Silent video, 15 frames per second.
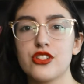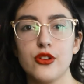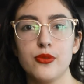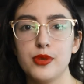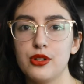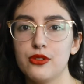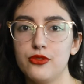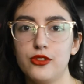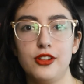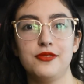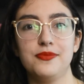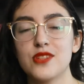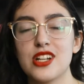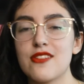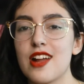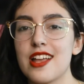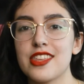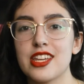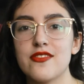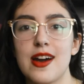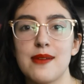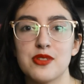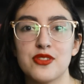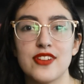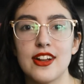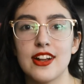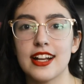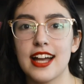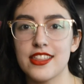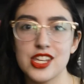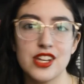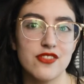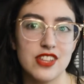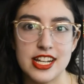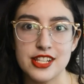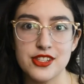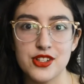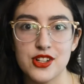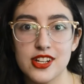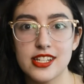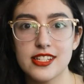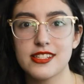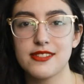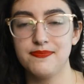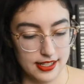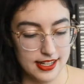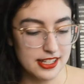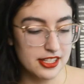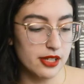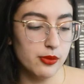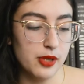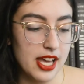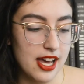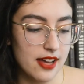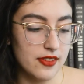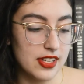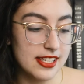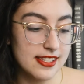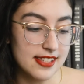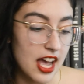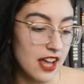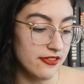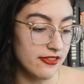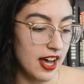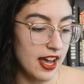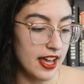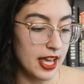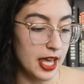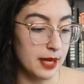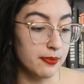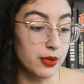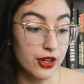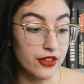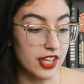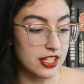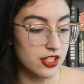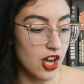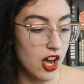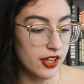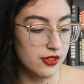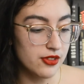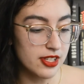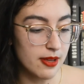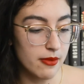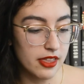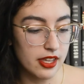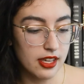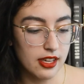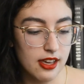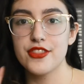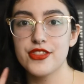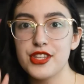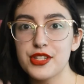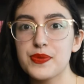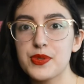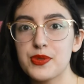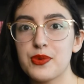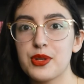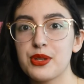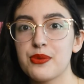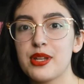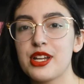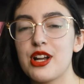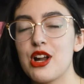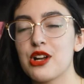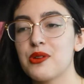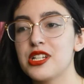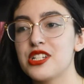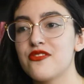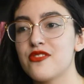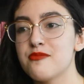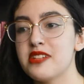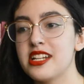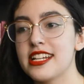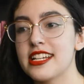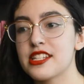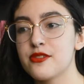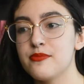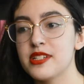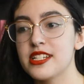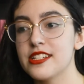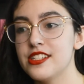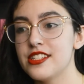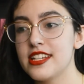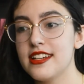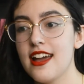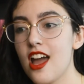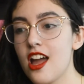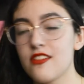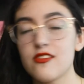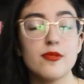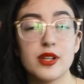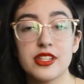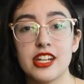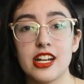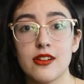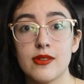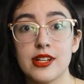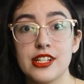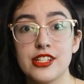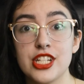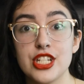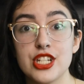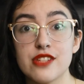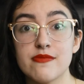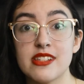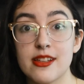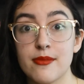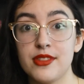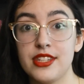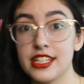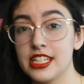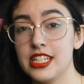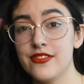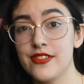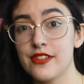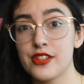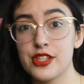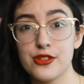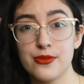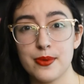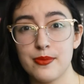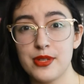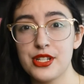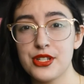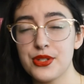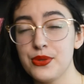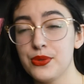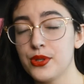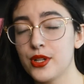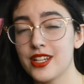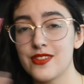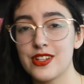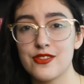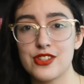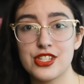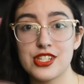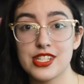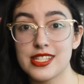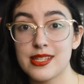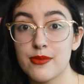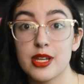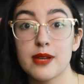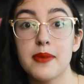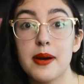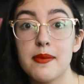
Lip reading: beautiful. Whenever I think of atmospheric, I think of The Night Circus. Next up we have Sci-Fi, a book that taught you something. This was a really, really hard question for me to answer because every book that I read teaches me something, even if it's super minuscule, even if it's just something about